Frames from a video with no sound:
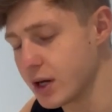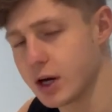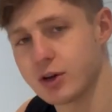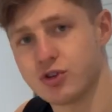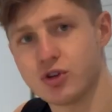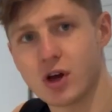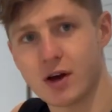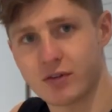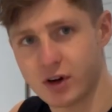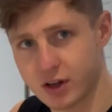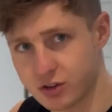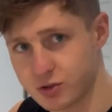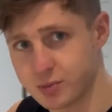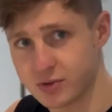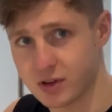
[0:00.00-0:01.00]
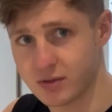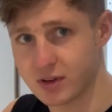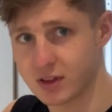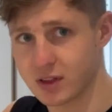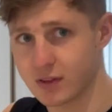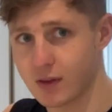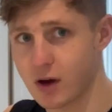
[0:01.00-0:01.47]
I do have like a specific
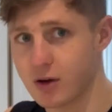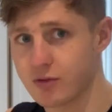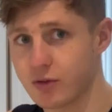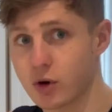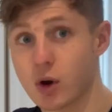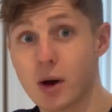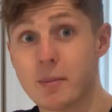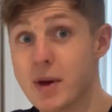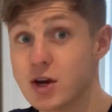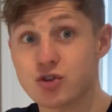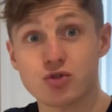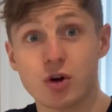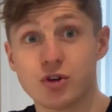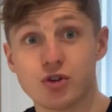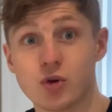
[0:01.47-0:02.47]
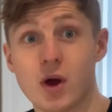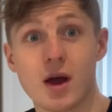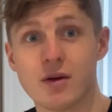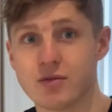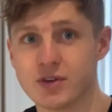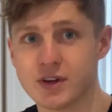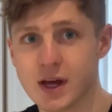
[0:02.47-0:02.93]
thing that I follow. I make sure I do it
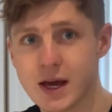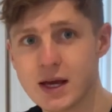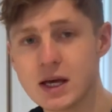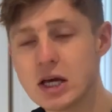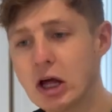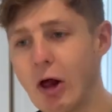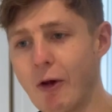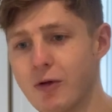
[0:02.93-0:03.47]
every day.